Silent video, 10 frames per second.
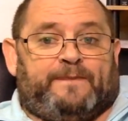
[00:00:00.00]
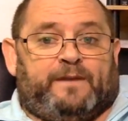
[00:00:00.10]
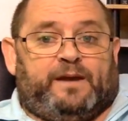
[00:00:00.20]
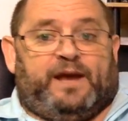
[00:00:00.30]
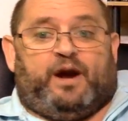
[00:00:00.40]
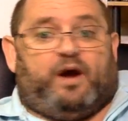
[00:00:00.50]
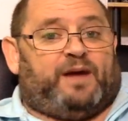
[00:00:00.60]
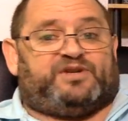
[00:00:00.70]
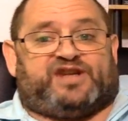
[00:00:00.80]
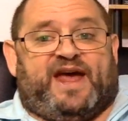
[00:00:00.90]
And all
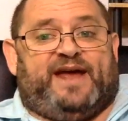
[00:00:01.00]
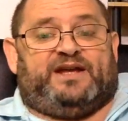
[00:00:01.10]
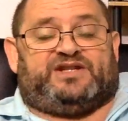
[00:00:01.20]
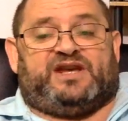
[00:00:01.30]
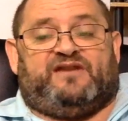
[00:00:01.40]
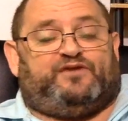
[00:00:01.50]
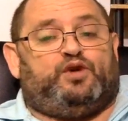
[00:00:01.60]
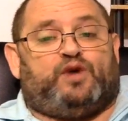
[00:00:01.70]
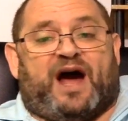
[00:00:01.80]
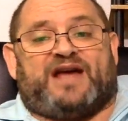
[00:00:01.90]
I'm saying is, if
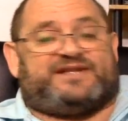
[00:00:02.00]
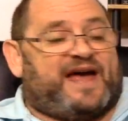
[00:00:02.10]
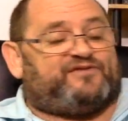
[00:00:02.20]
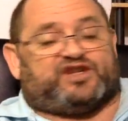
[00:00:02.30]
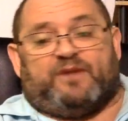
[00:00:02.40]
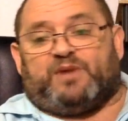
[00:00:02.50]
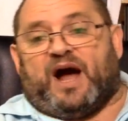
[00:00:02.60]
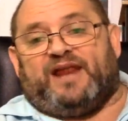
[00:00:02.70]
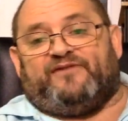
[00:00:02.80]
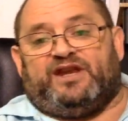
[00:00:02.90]
you guys have some
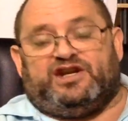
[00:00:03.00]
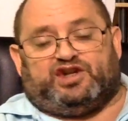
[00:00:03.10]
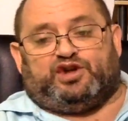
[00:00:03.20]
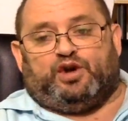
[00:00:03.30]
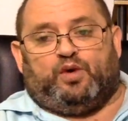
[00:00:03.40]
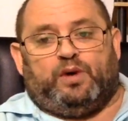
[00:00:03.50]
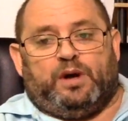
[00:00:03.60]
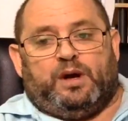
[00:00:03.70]
kind of an issue,